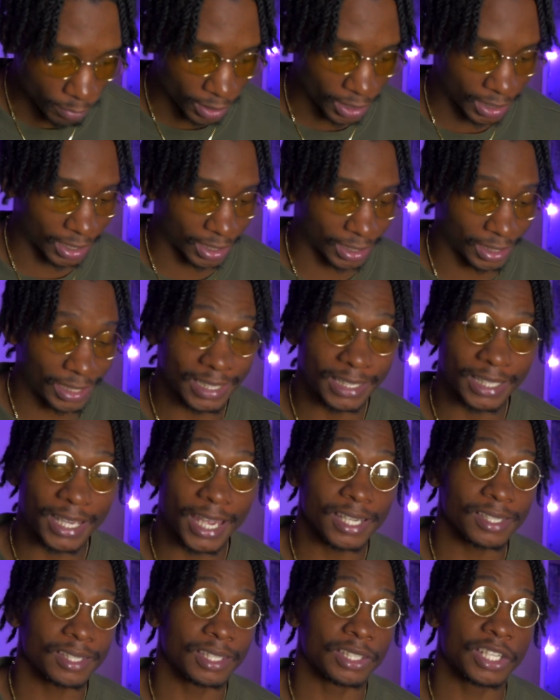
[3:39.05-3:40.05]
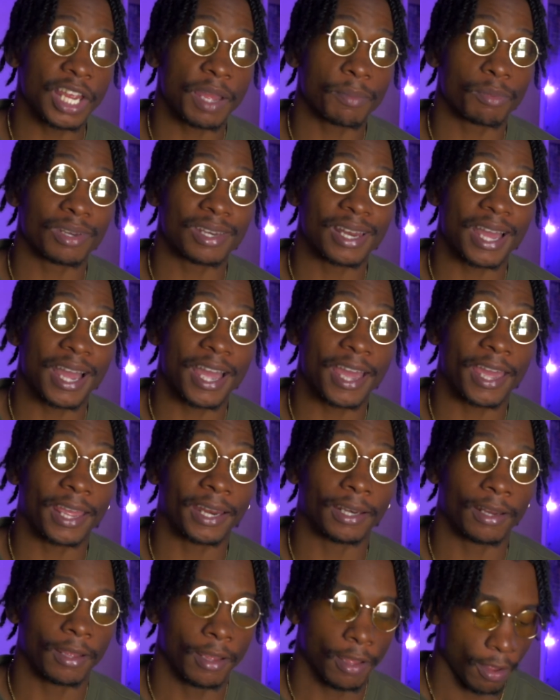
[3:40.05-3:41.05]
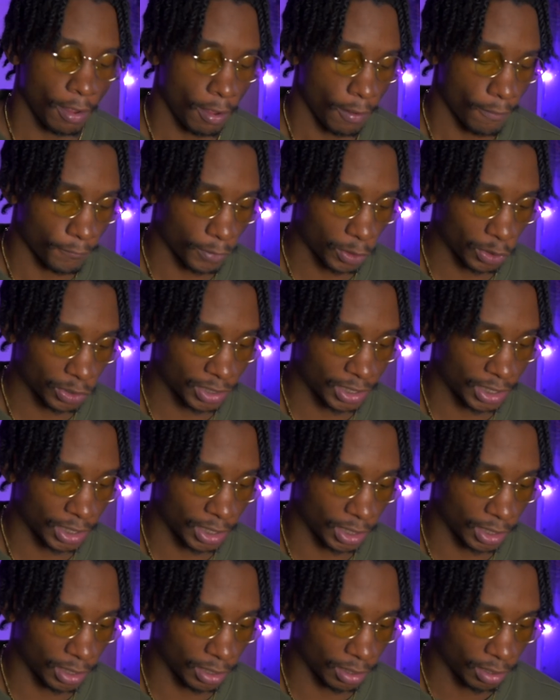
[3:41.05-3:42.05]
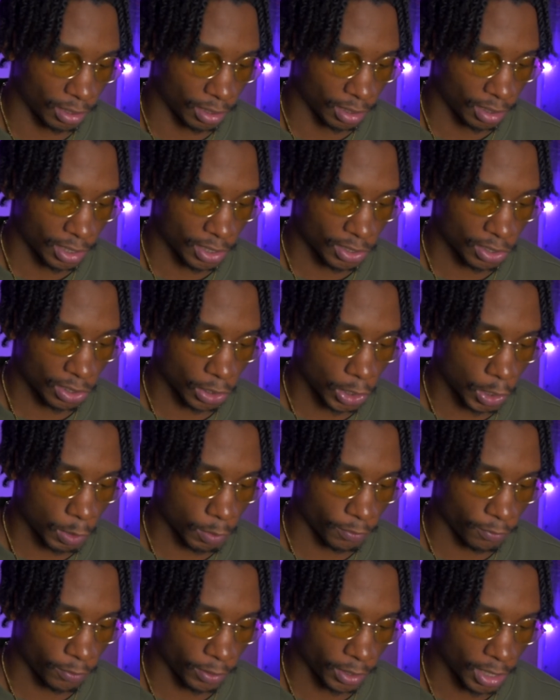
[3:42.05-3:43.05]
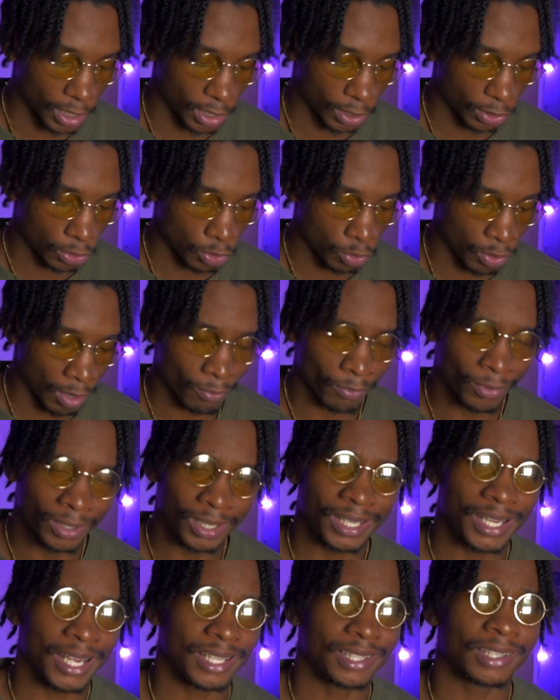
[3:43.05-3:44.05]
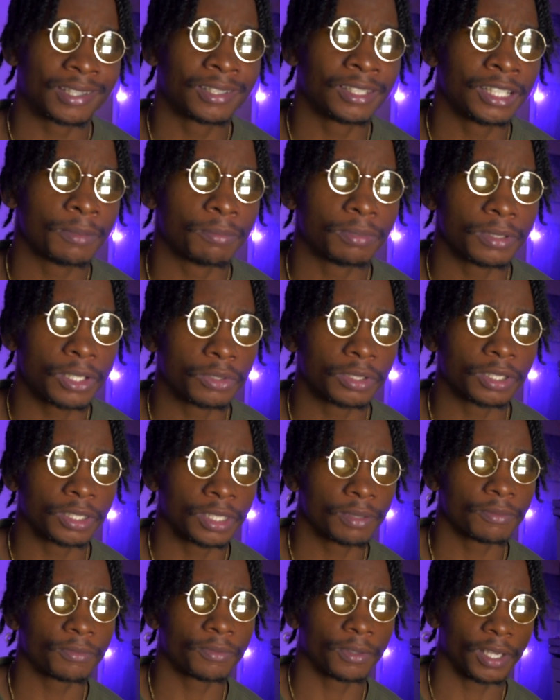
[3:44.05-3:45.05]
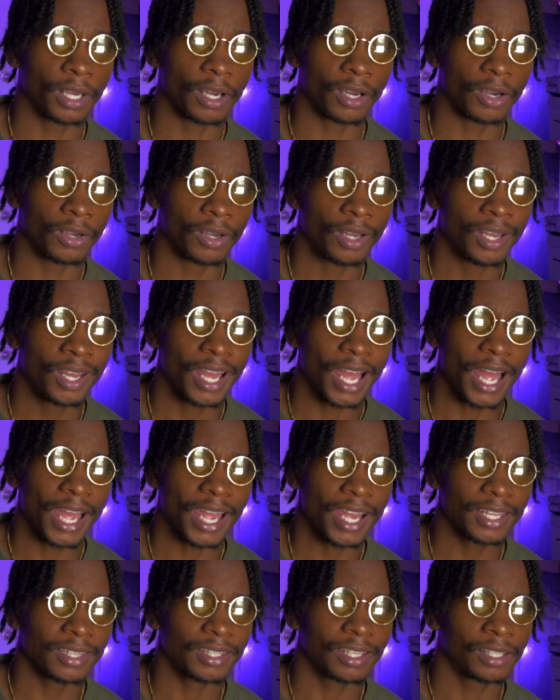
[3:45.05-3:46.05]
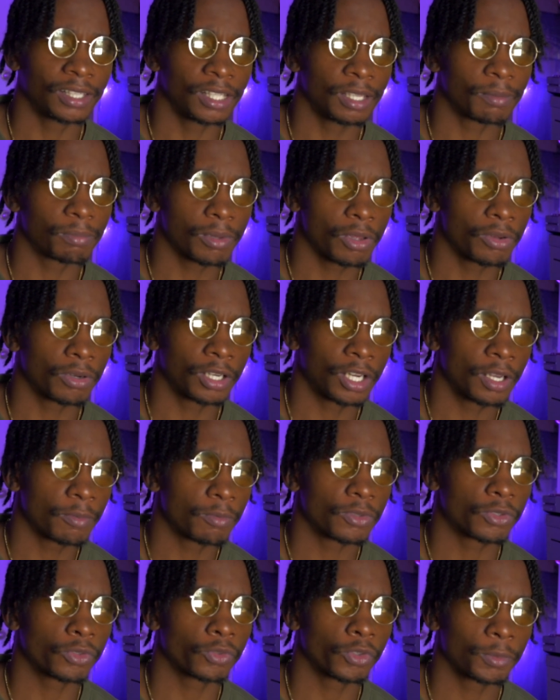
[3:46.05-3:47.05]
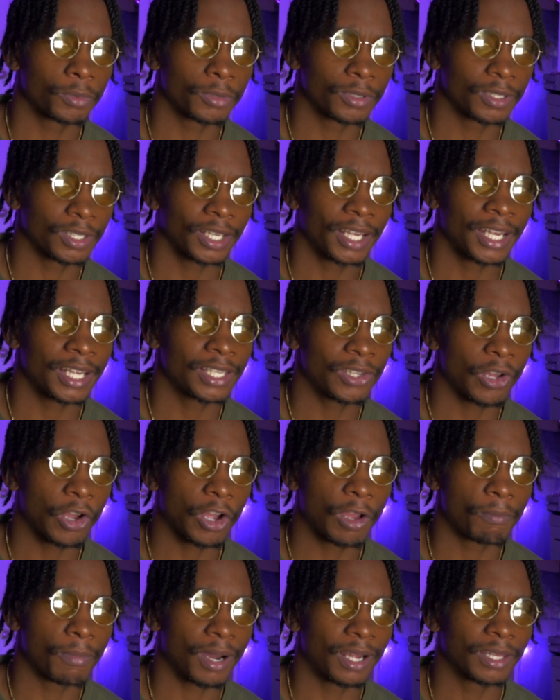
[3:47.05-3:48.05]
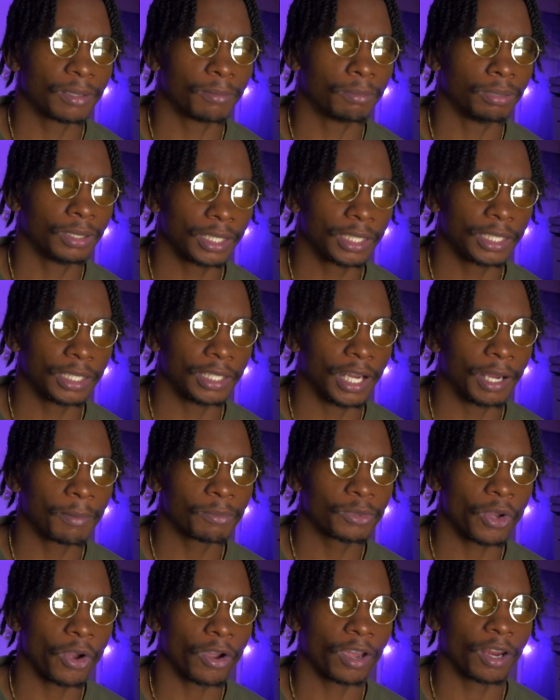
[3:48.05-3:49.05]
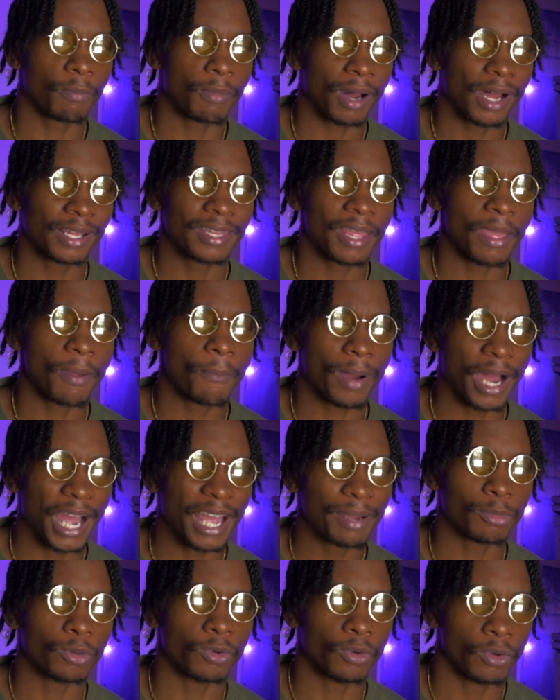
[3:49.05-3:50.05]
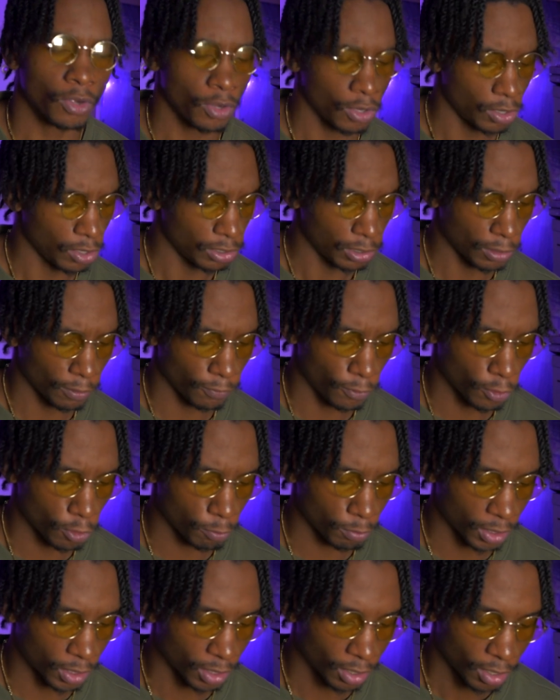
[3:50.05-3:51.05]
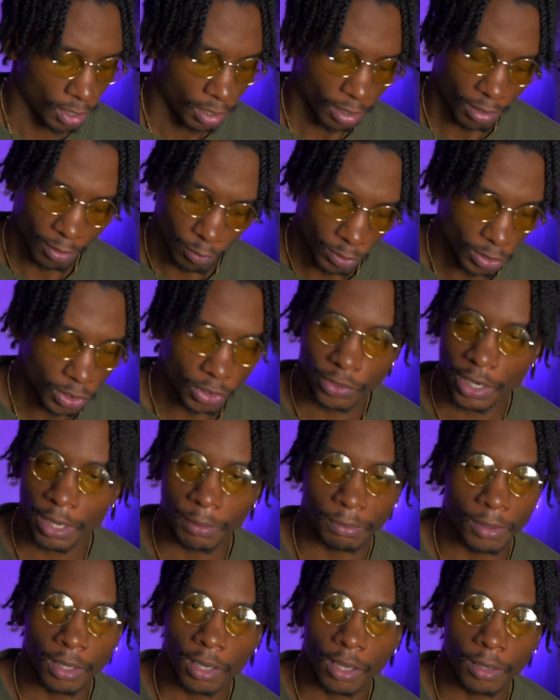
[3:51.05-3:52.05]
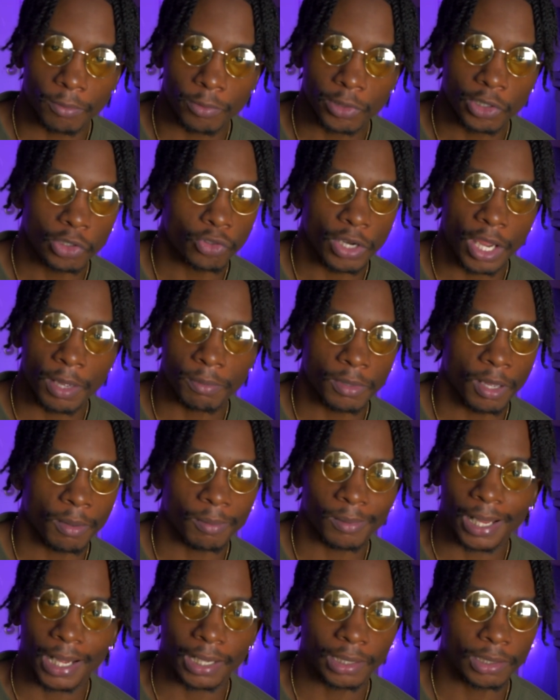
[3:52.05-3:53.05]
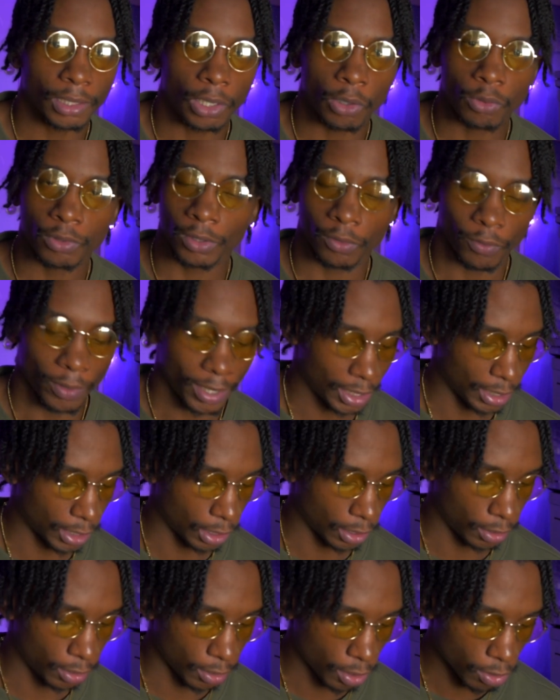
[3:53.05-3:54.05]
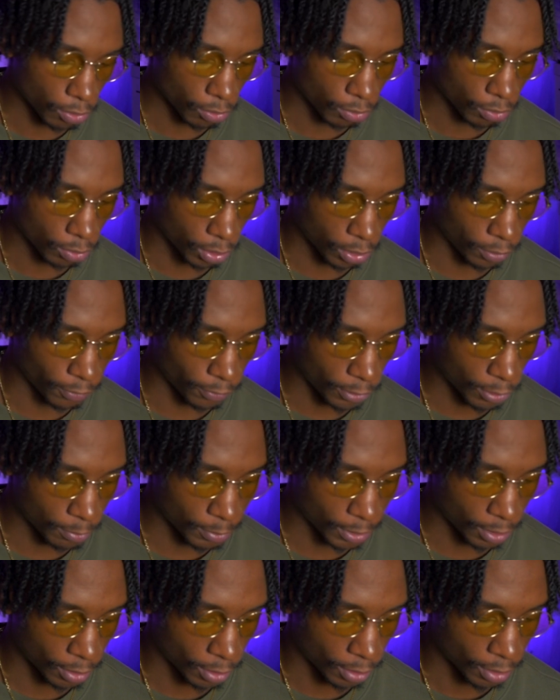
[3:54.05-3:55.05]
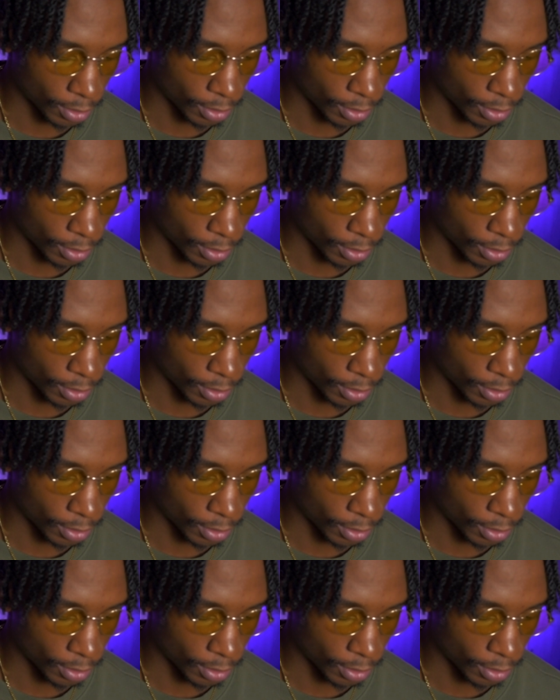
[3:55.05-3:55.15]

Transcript: be in Ecclesiastes chapter nine, verse ten. This is a good one for y'all, too. I'm really got the clip loaded up for y'all. I got the clip loaded up with scriptures, and I ain't talking about the blicky. I'm talking about that Bible. You feel me? We strapped up. We strapped up, locked, loaded, ready to go. You feel me?